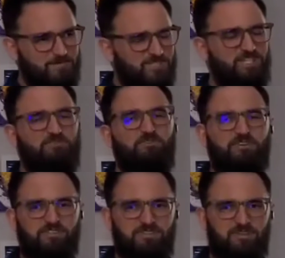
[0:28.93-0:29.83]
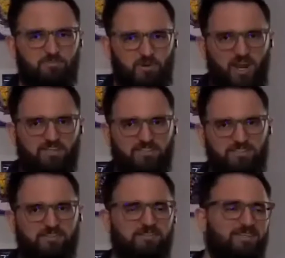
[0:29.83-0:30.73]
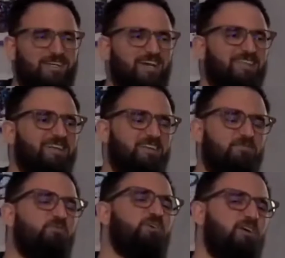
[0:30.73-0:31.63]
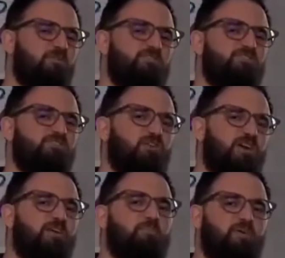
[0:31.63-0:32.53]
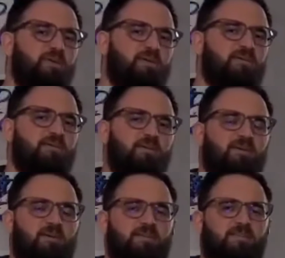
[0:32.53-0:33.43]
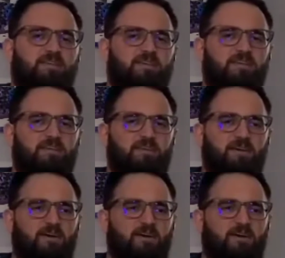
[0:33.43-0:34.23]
difference in prices, and that even when I was trying to pick the